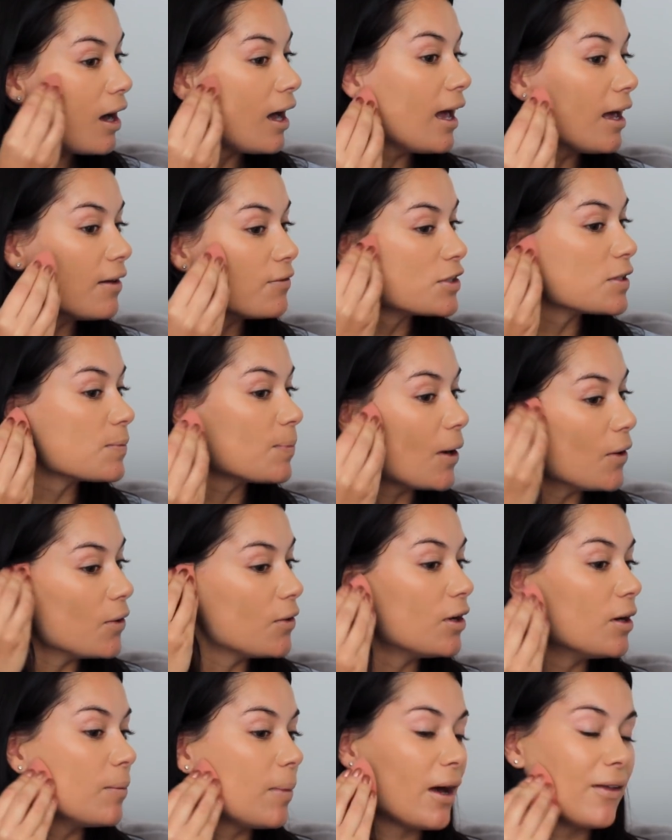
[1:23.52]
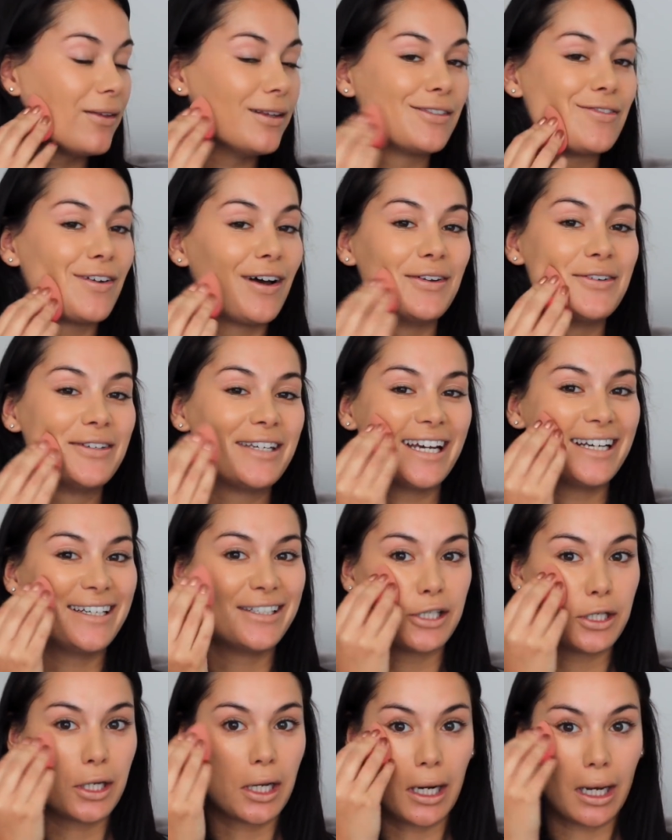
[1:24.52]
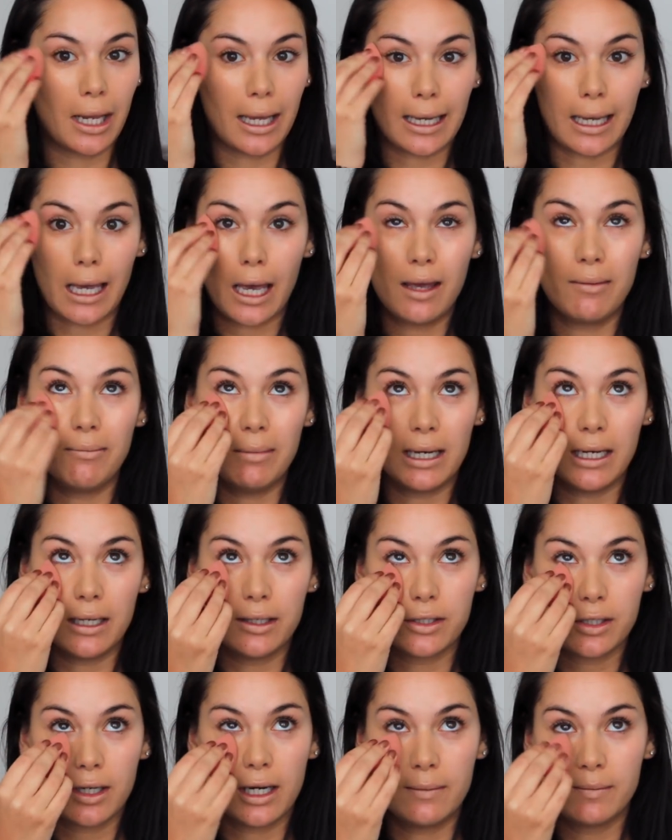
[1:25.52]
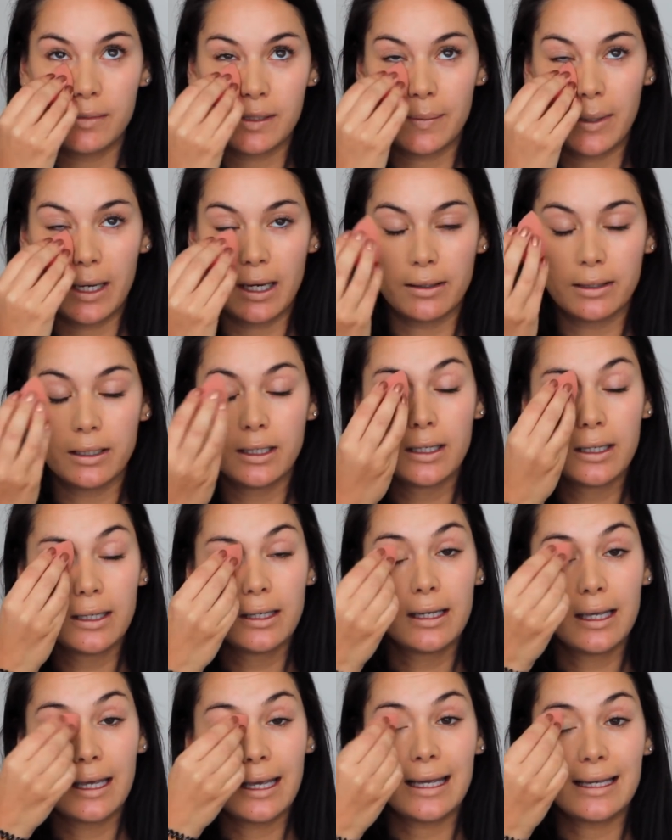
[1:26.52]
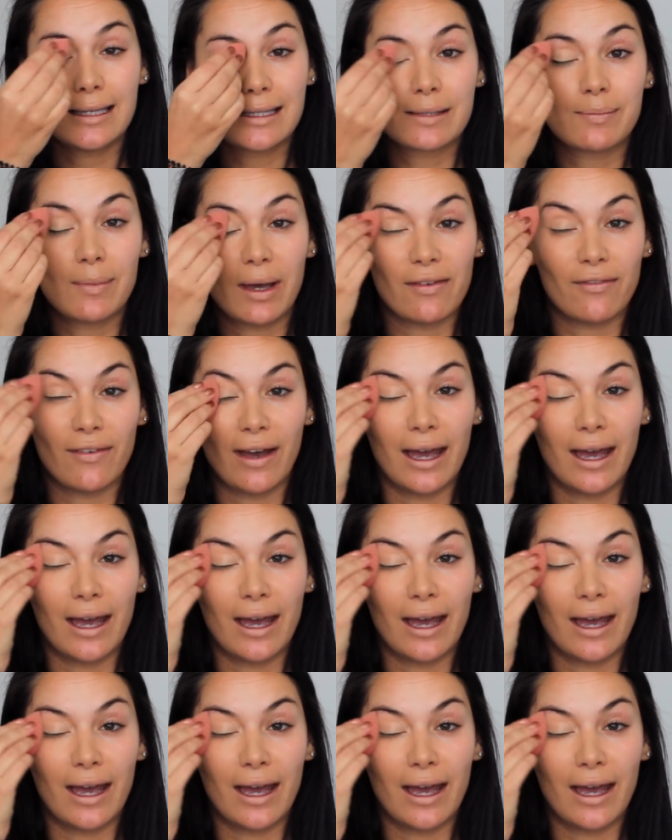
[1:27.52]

I have spoken about this foundation like a million times, but it's my